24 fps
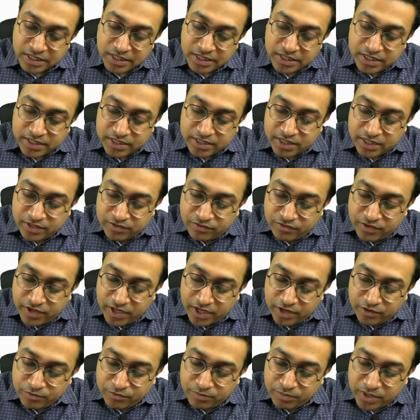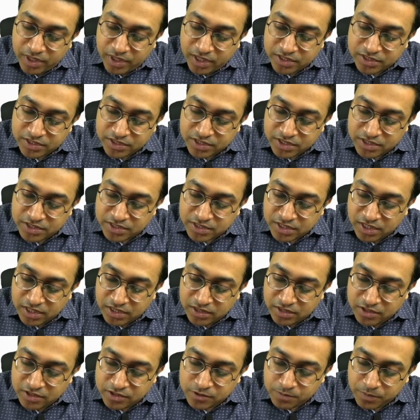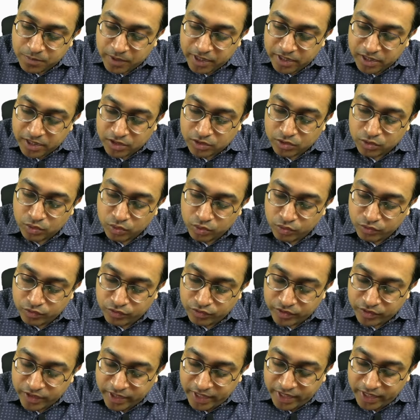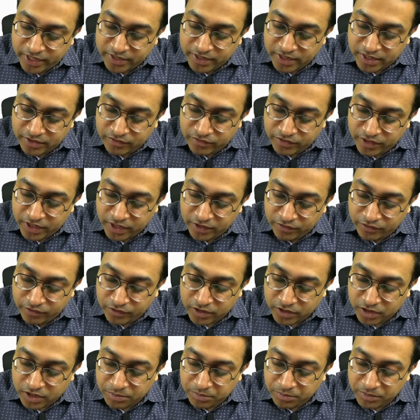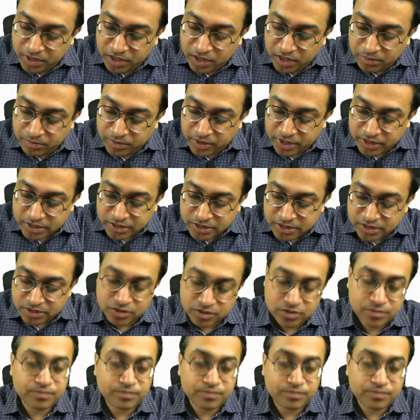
then we have branches in the spiral groove, and then we have terminal branches.